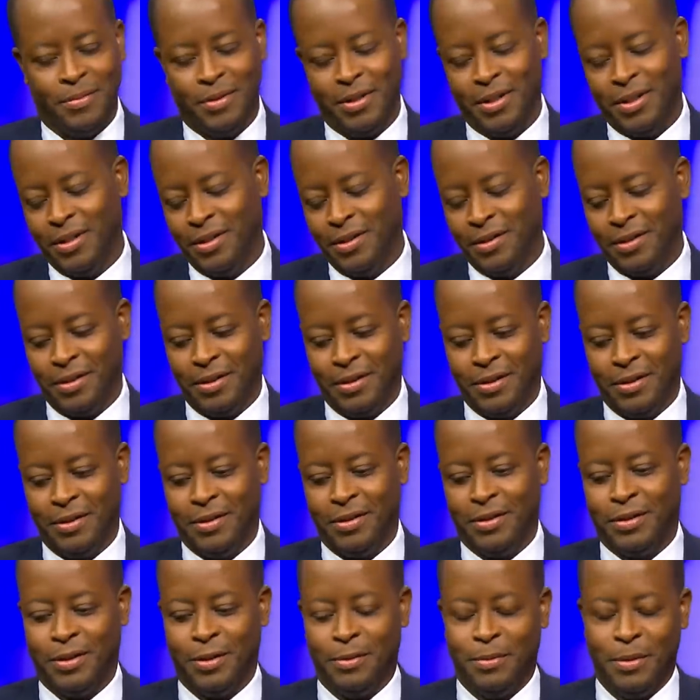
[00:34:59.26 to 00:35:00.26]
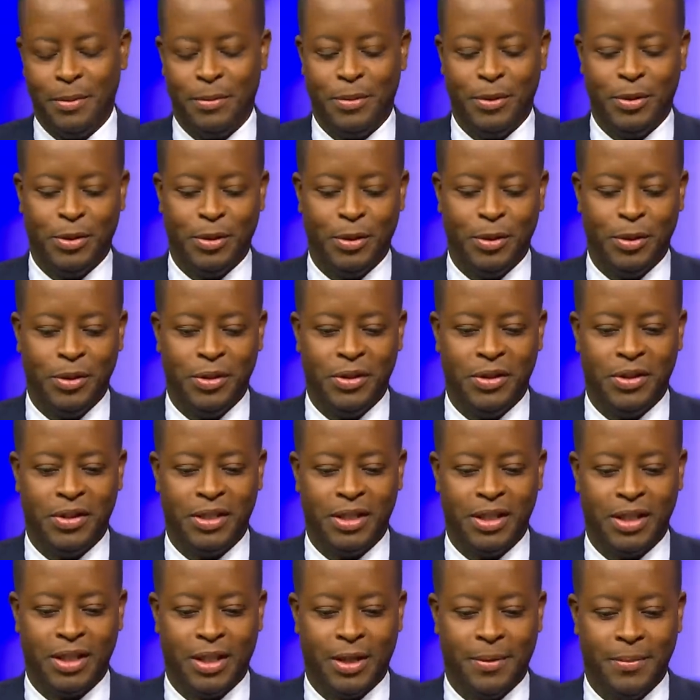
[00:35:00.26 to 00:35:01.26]
in some episodes
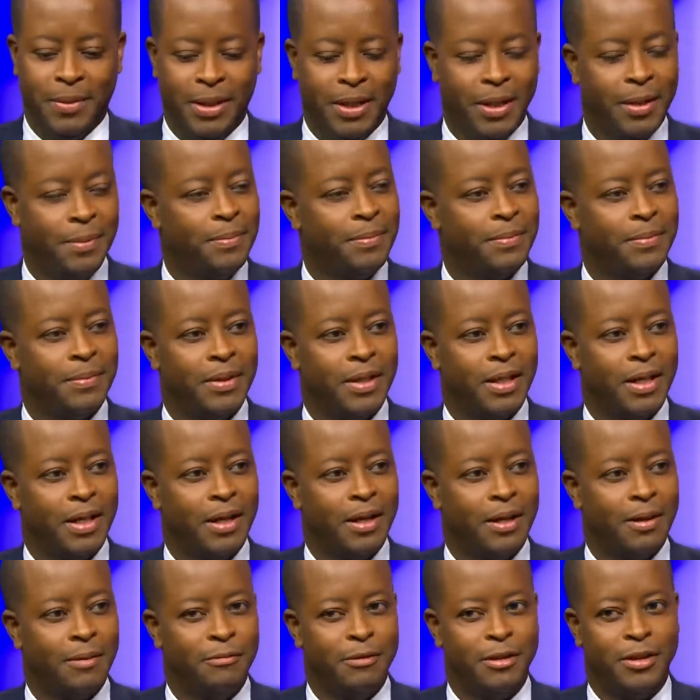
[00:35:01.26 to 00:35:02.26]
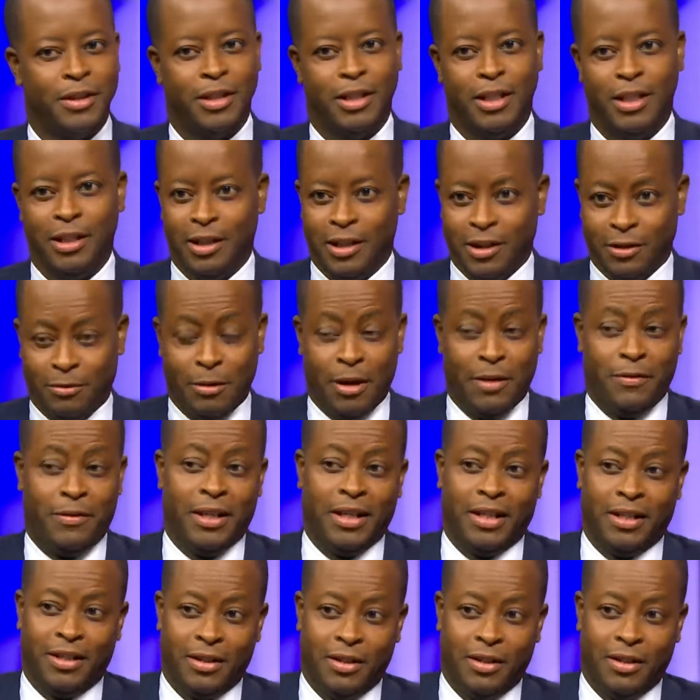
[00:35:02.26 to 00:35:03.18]
coming up recently. As a matter of fact,